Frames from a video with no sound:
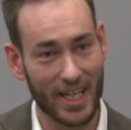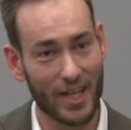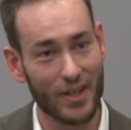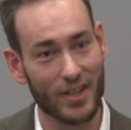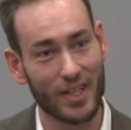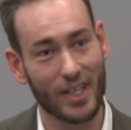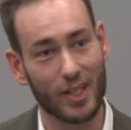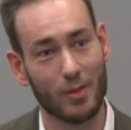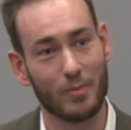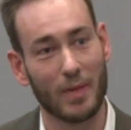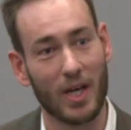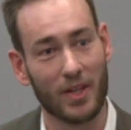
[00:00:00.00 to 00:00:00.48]

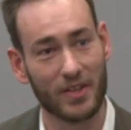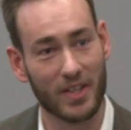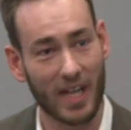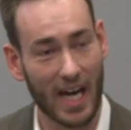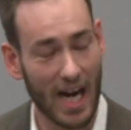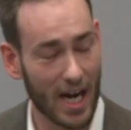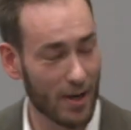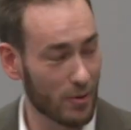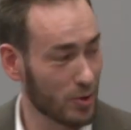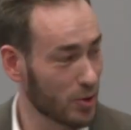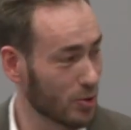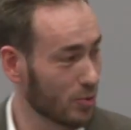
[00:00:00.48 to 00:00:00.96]
anything about the
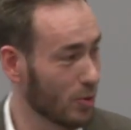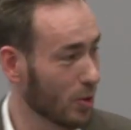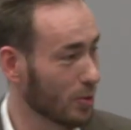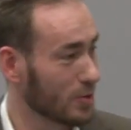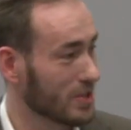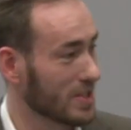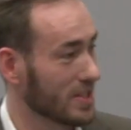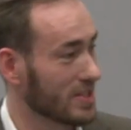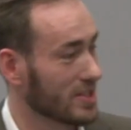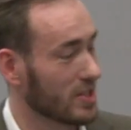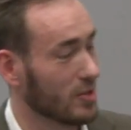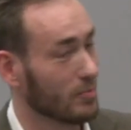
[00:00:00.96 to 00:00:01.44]
Irish road
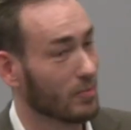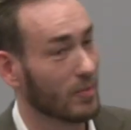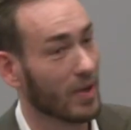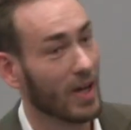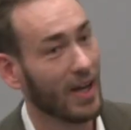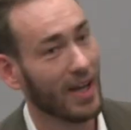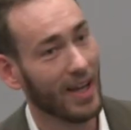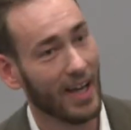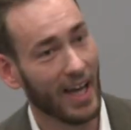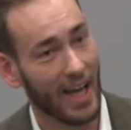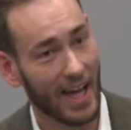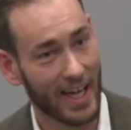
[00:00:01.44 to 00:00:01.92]
system,
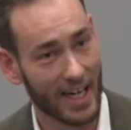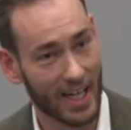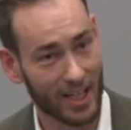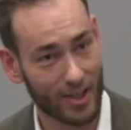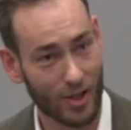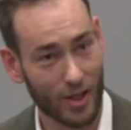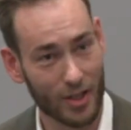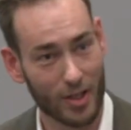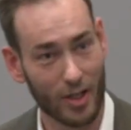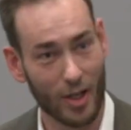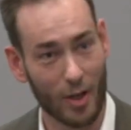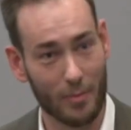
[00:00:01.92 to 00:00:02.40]
and I
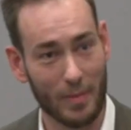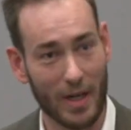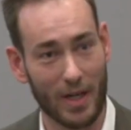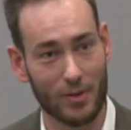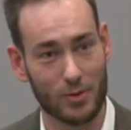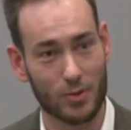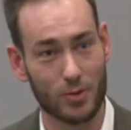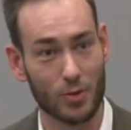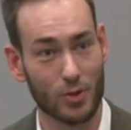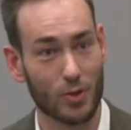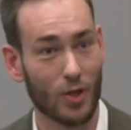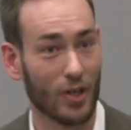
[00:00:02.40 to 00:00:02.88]
got
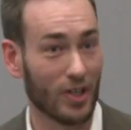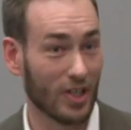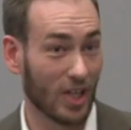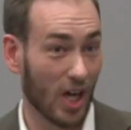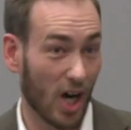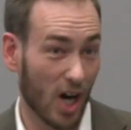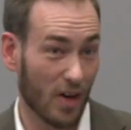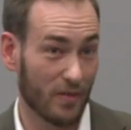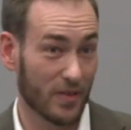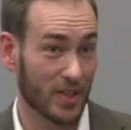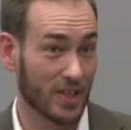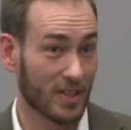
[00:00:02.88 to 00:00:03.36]
about to
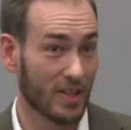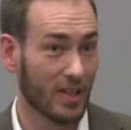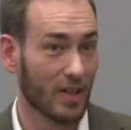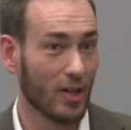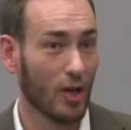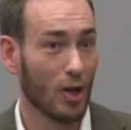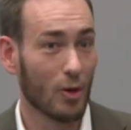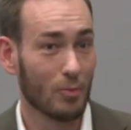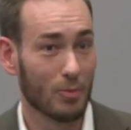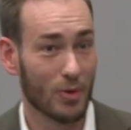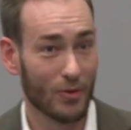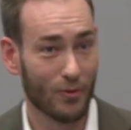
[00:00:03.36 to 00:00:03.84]
Dungarvan
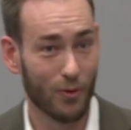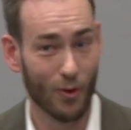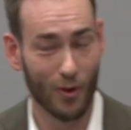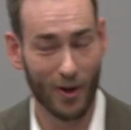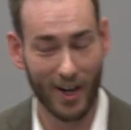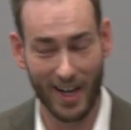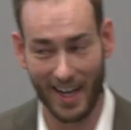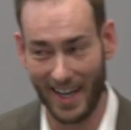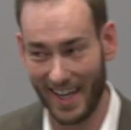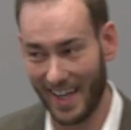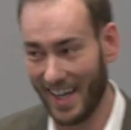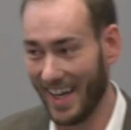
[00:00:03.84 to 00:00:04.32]

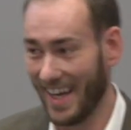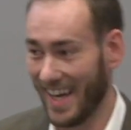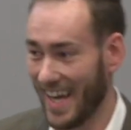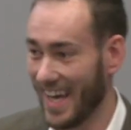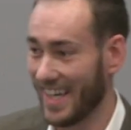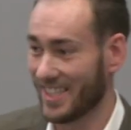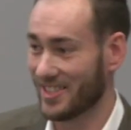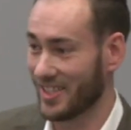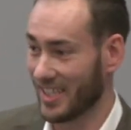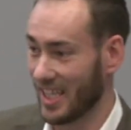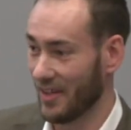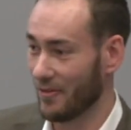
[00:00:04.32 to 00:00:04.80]
before I
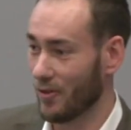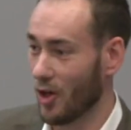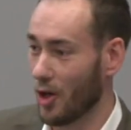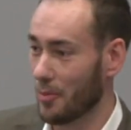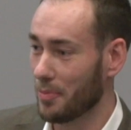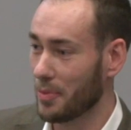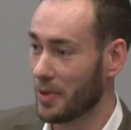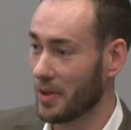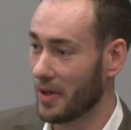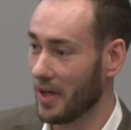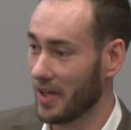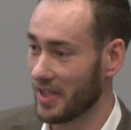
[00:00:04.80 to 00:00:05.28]
had to give
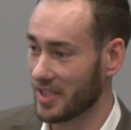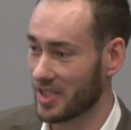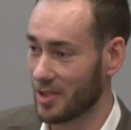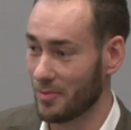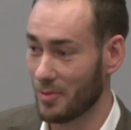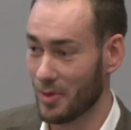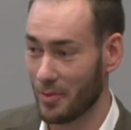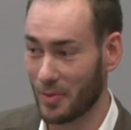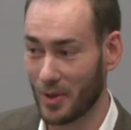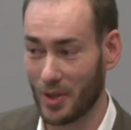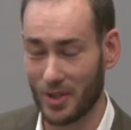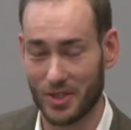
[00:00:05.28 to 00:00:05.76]
up,
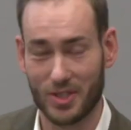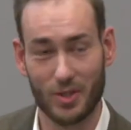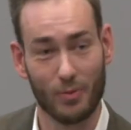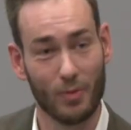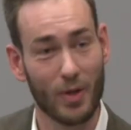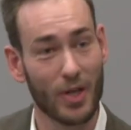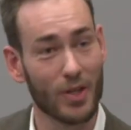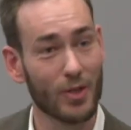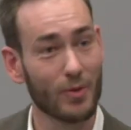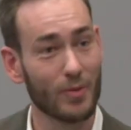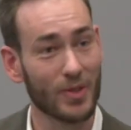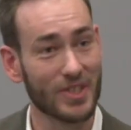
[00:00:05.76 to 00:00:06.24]
simply because the
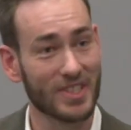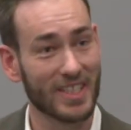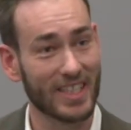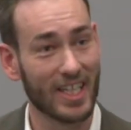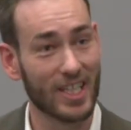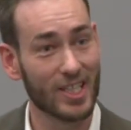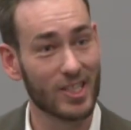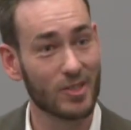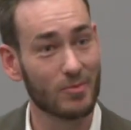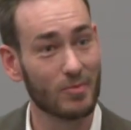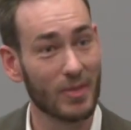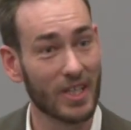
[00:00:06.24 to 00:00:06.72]
weather was
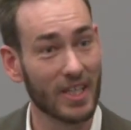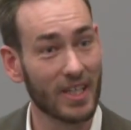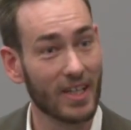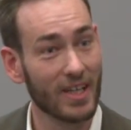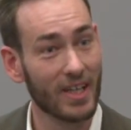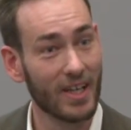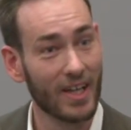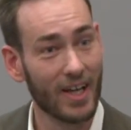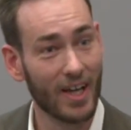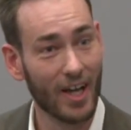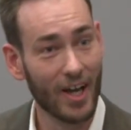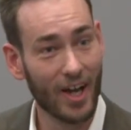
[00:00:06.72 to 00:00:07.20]
against me
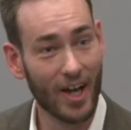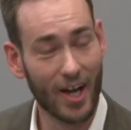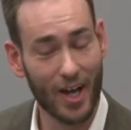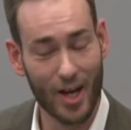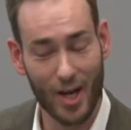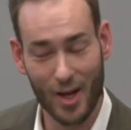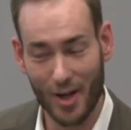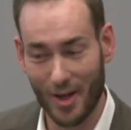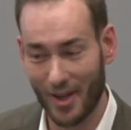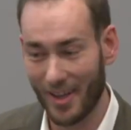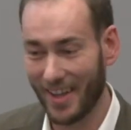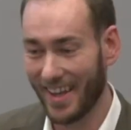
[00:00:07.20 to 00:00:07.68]

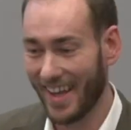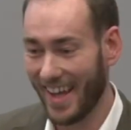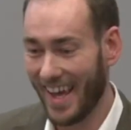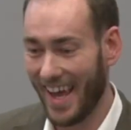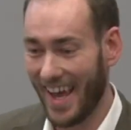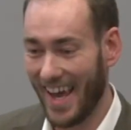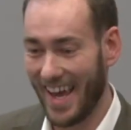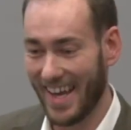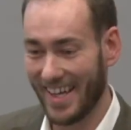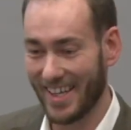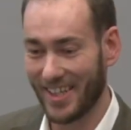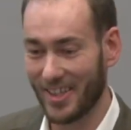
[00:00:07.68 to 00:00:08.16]

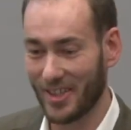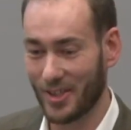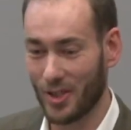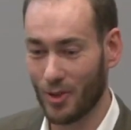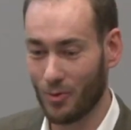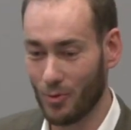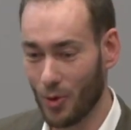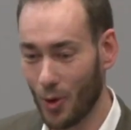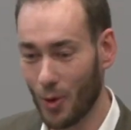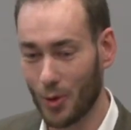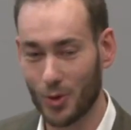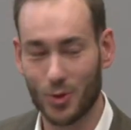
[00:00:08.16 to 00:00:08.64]
and the
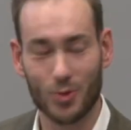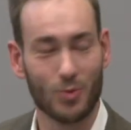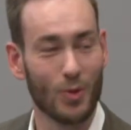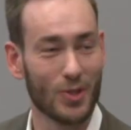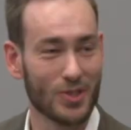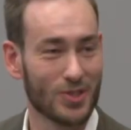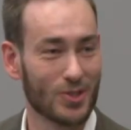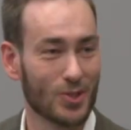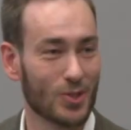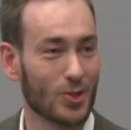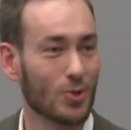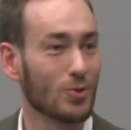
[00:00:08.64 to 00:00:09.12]
roads
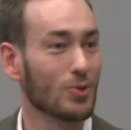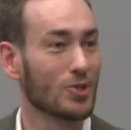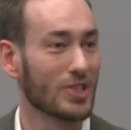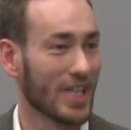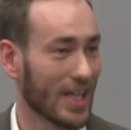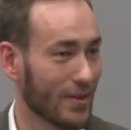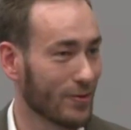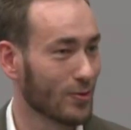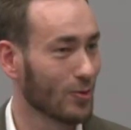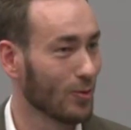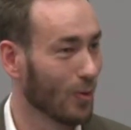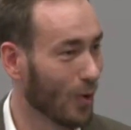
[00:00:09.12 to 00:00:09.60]
wasn't too
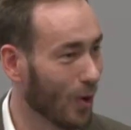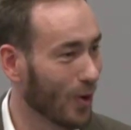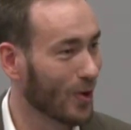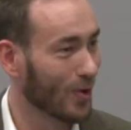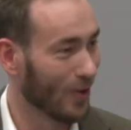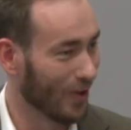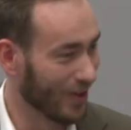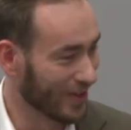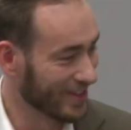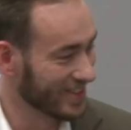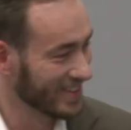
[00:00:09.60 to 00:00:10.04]
safe to walk